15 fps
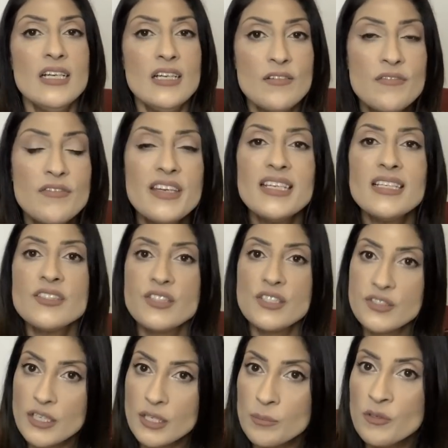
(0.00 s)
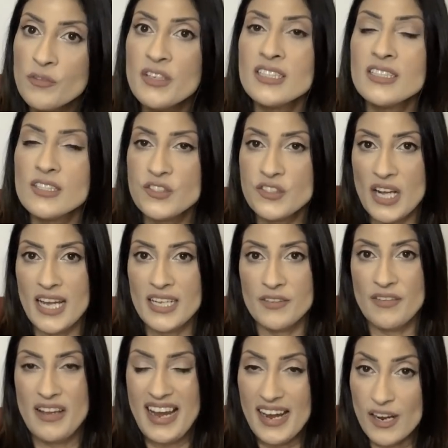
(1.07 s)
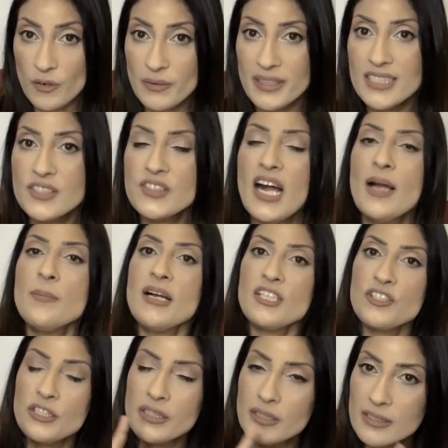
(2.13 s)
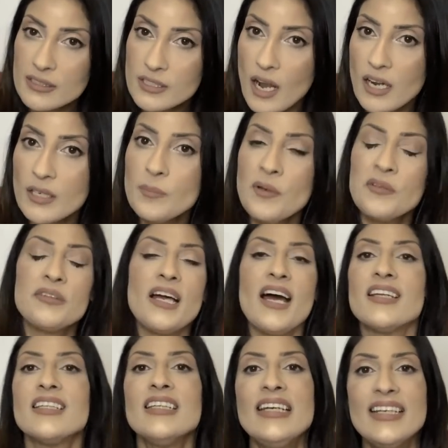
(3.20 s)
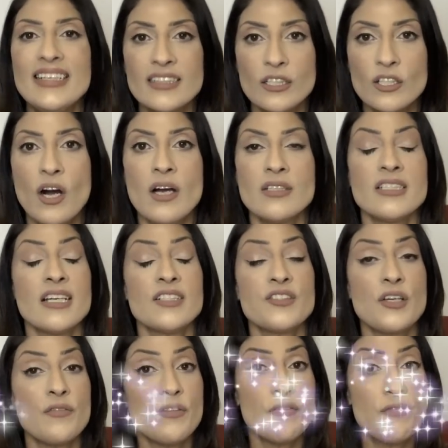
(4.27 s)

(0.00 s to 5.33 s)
Venus is going to move into the sign of Aries. I'm actually going to talk about that in the context of the